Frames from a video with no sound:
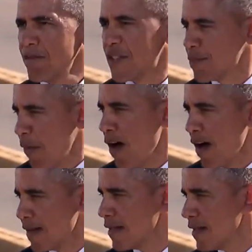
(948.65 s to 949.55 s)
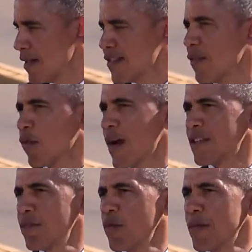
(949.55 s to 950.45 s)
that spawned the civil
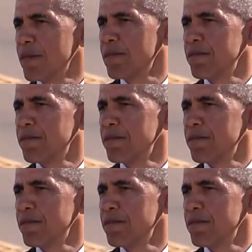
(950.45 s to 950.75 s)
rights movement.